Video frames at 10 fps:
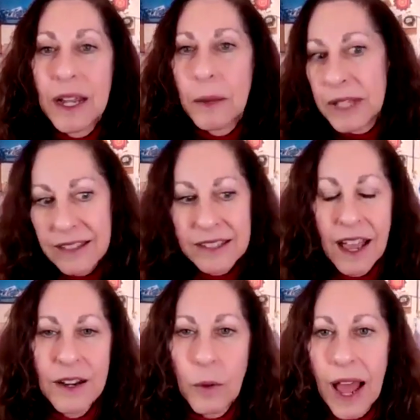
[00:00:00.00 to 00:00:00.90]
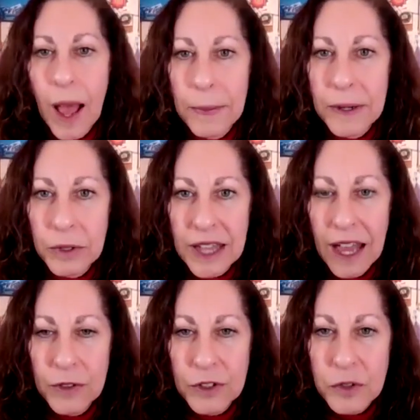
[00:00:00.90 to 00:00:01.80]
I mean, that's kind of what happened with
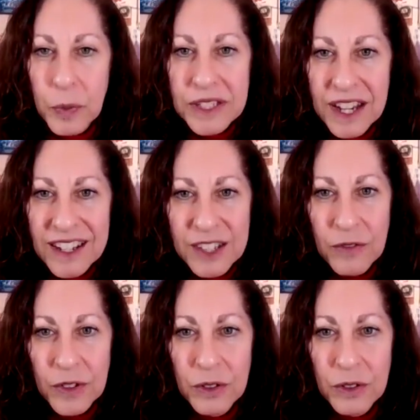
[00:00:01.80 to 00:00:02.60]
that first business.